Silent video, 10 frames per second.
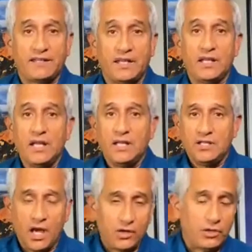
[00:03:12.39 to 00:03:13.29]
that
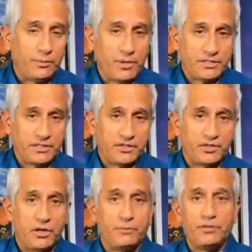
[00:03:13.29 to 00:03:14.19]
not only President Trump,